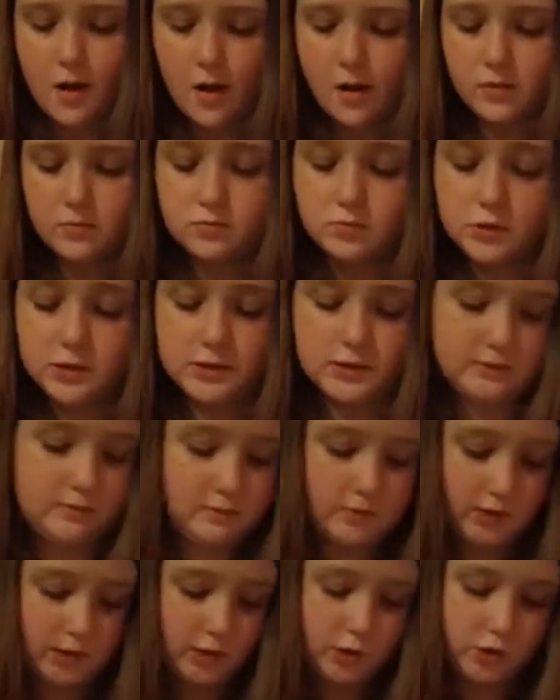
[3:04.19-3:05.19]
when it
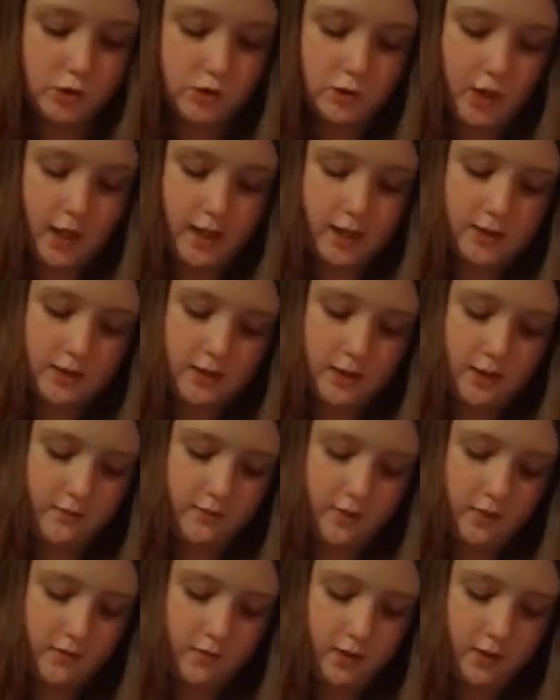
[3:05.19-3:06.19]
dries and I'm
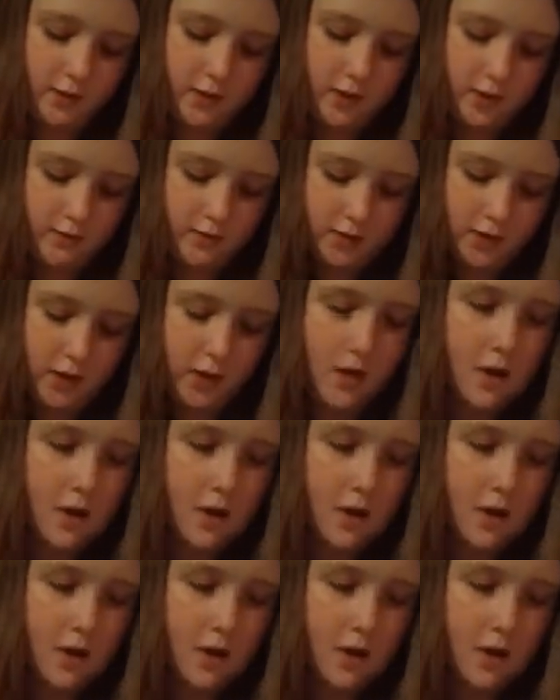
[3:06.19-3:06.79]
completely done with it.